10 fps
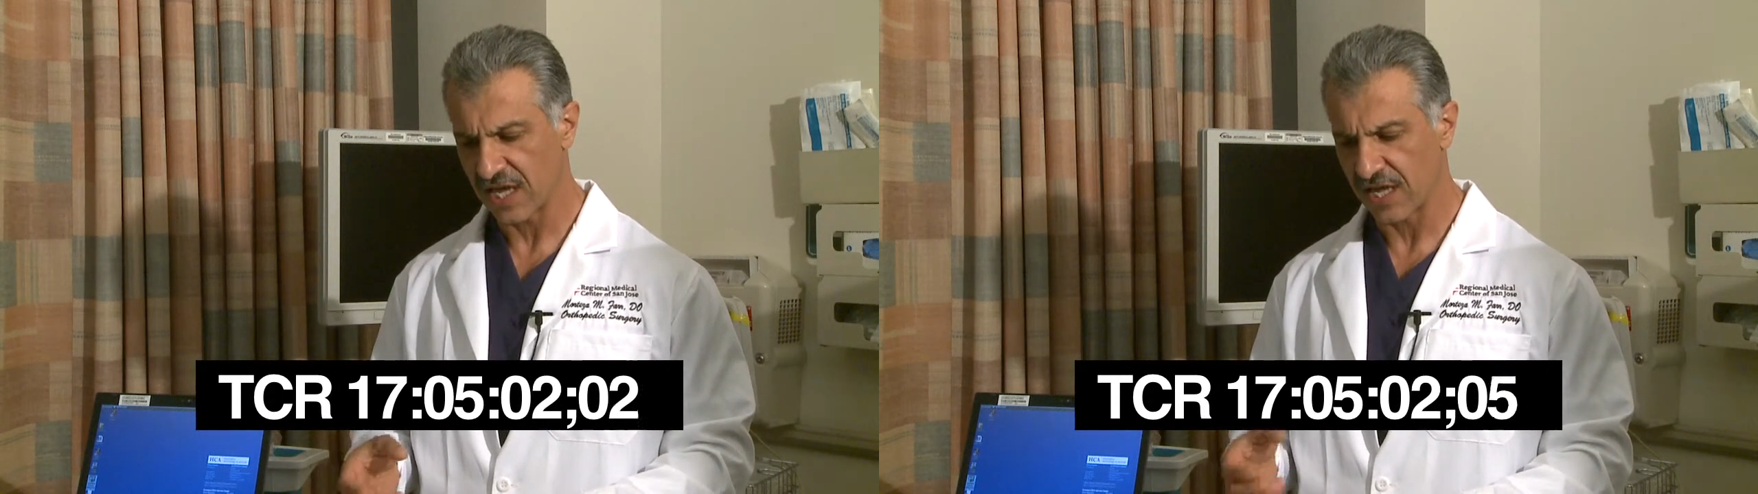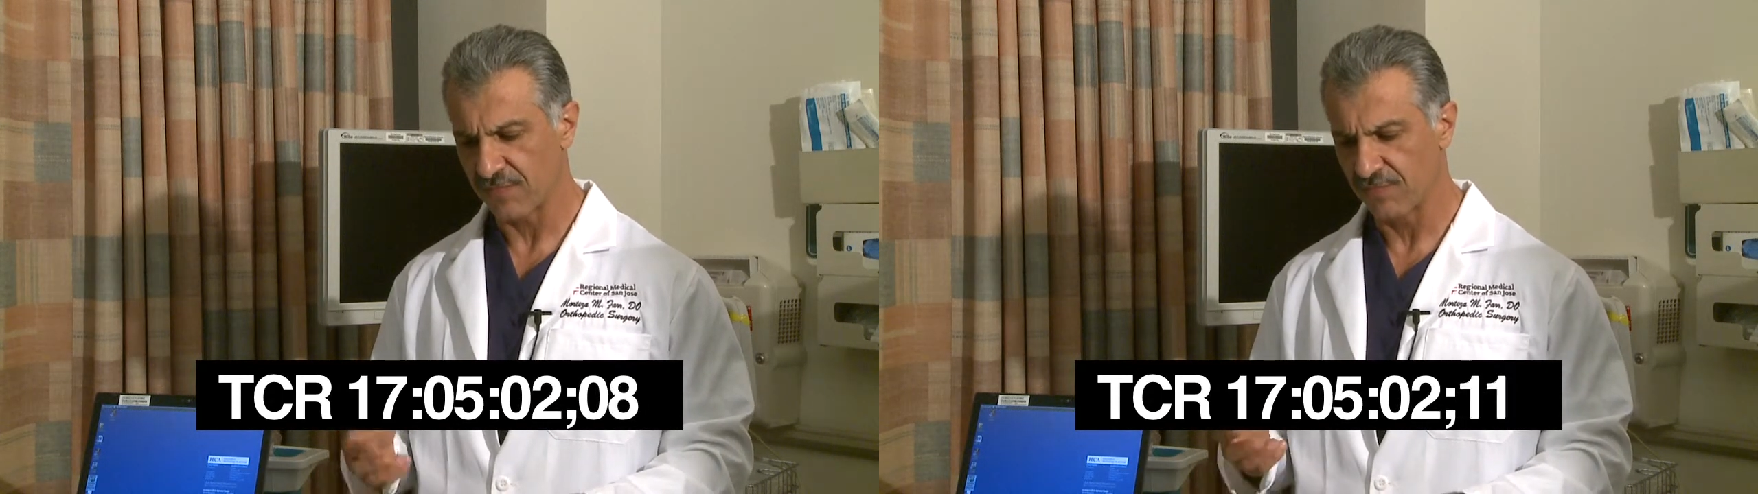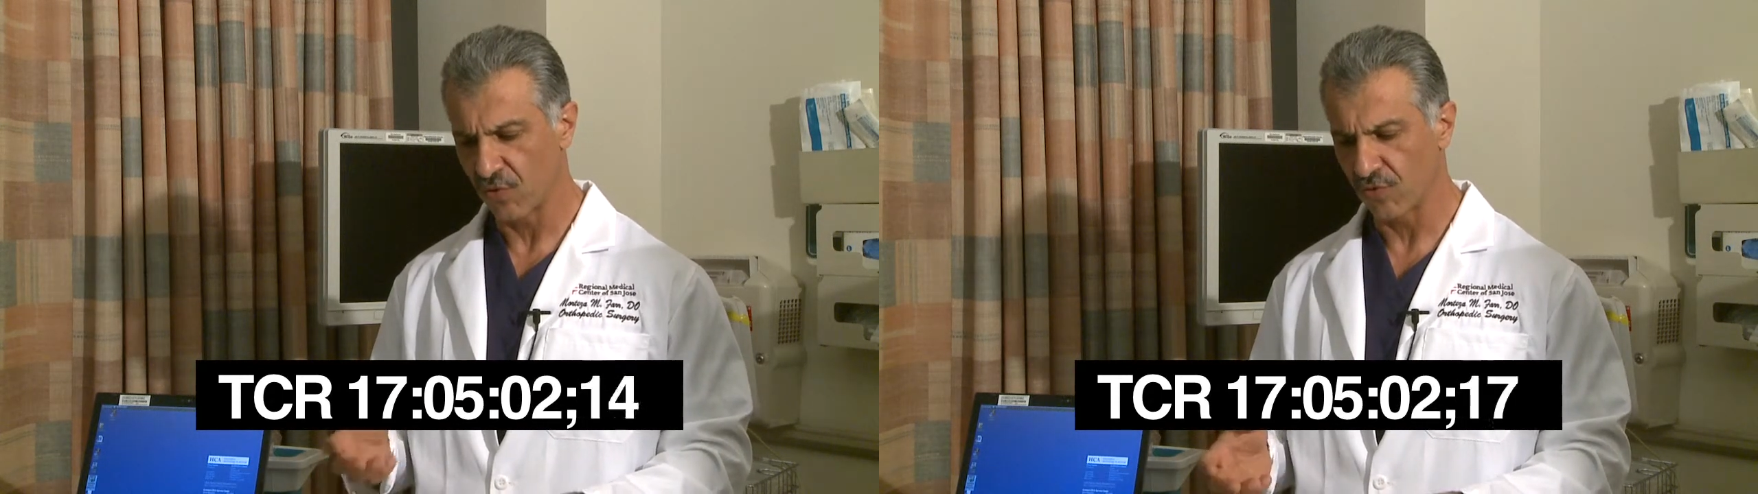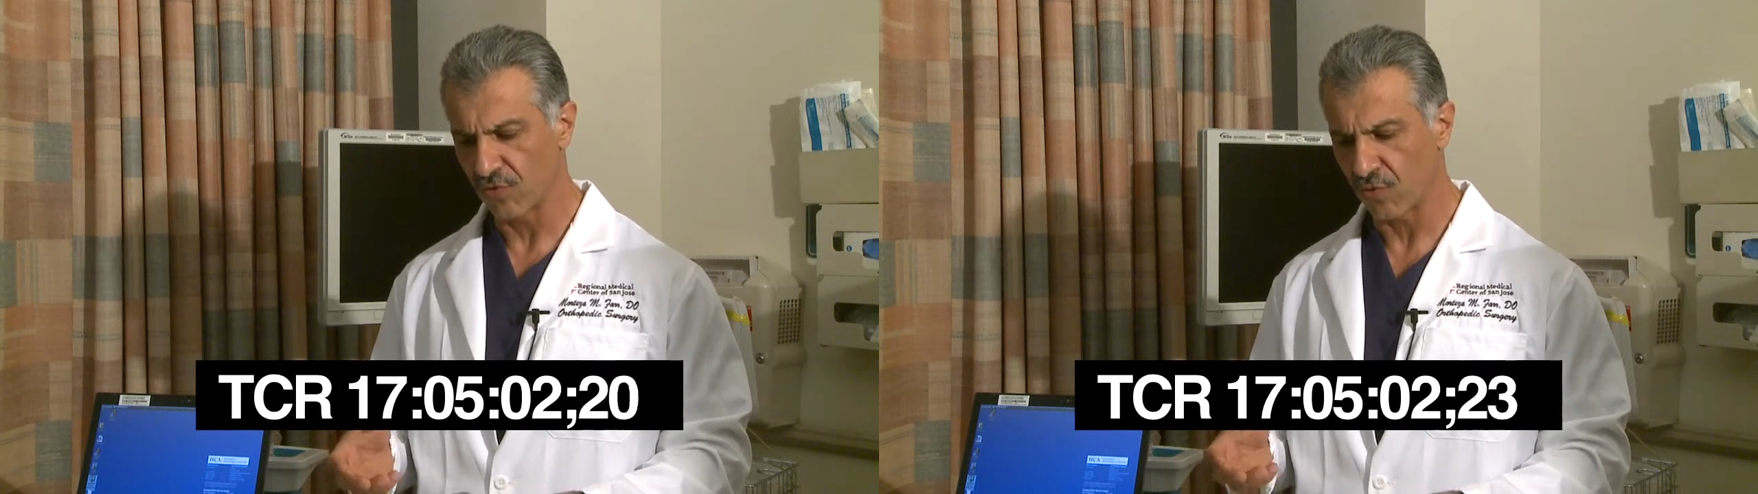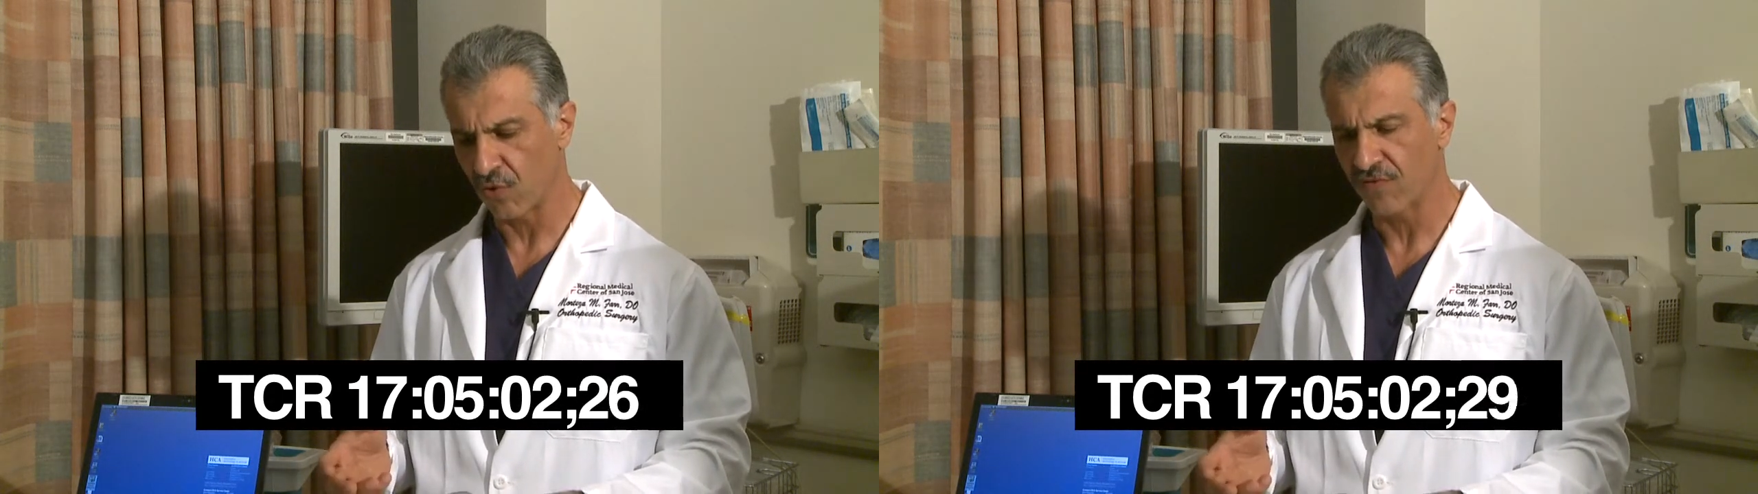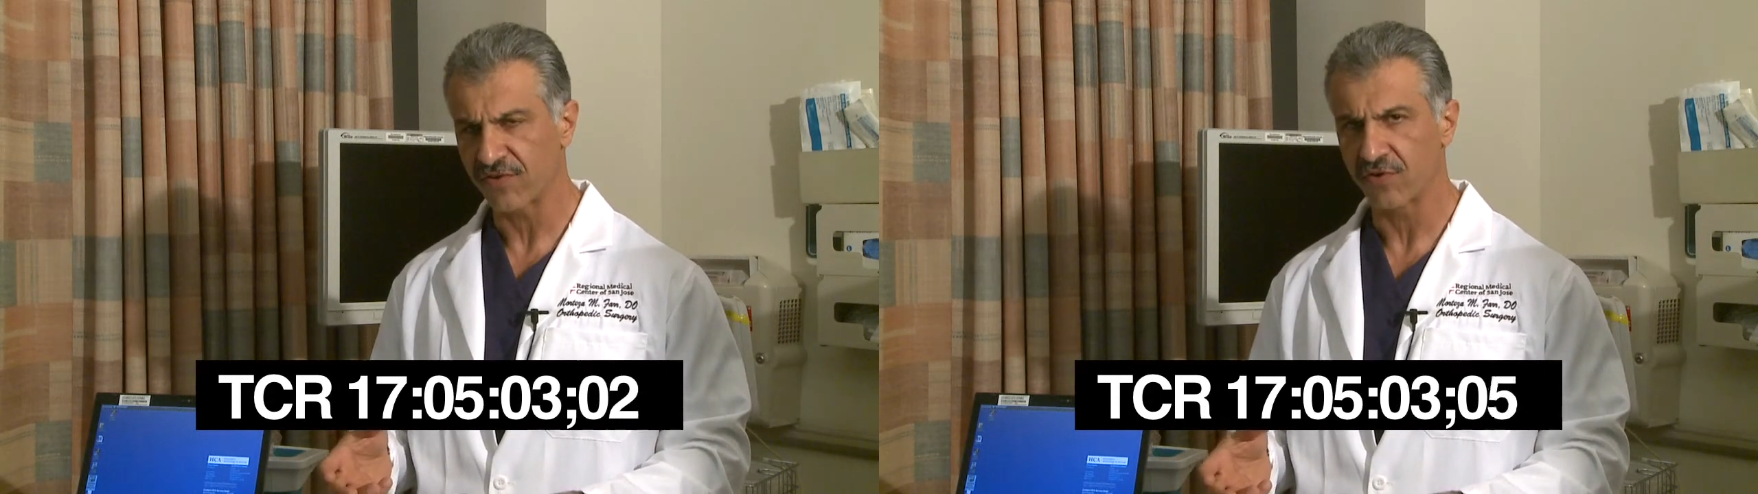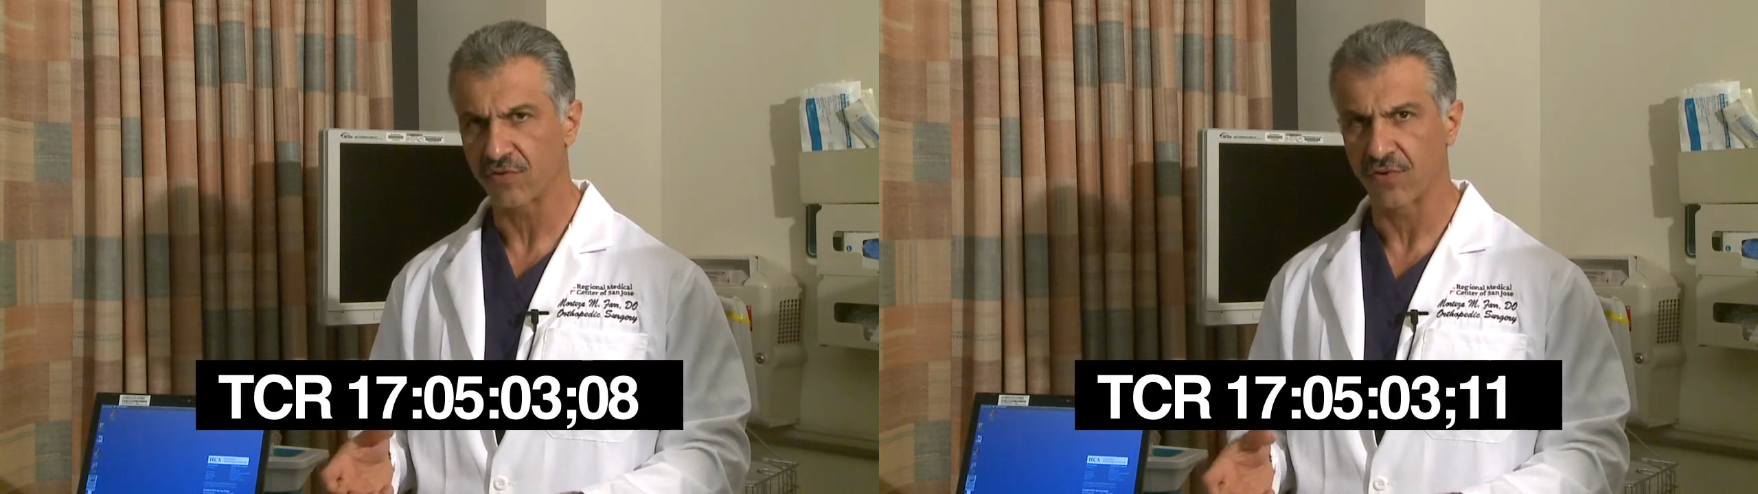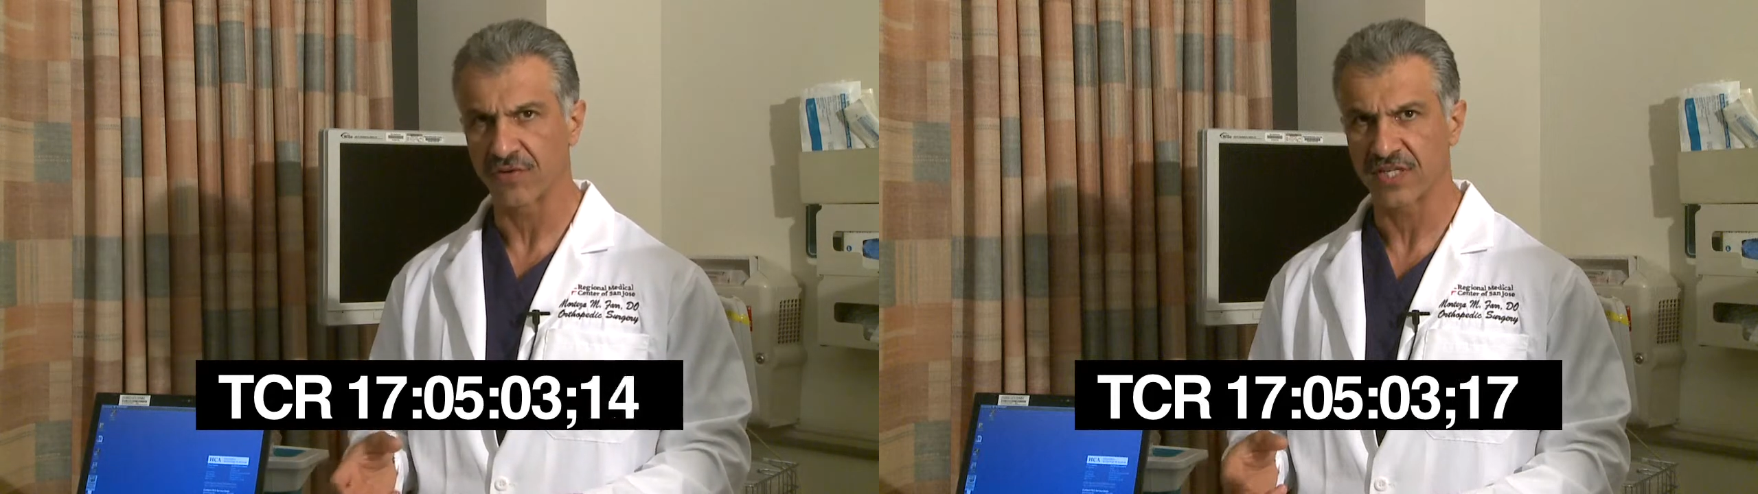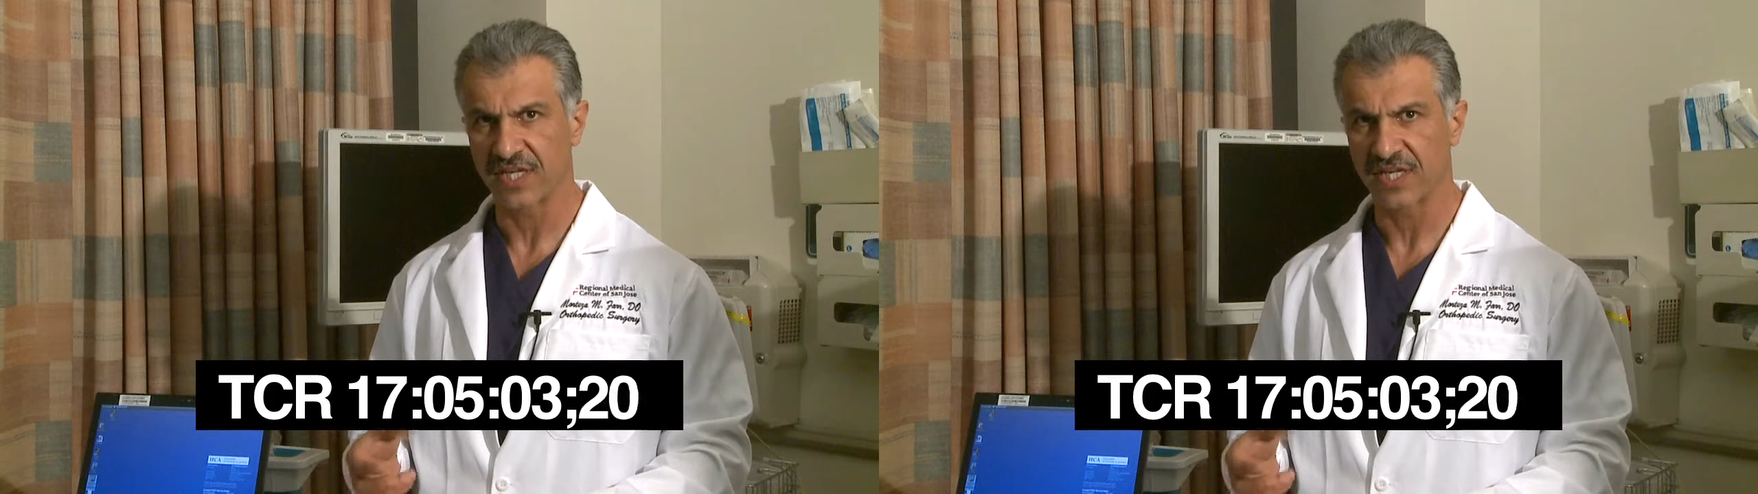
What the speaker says: and bone overgrowth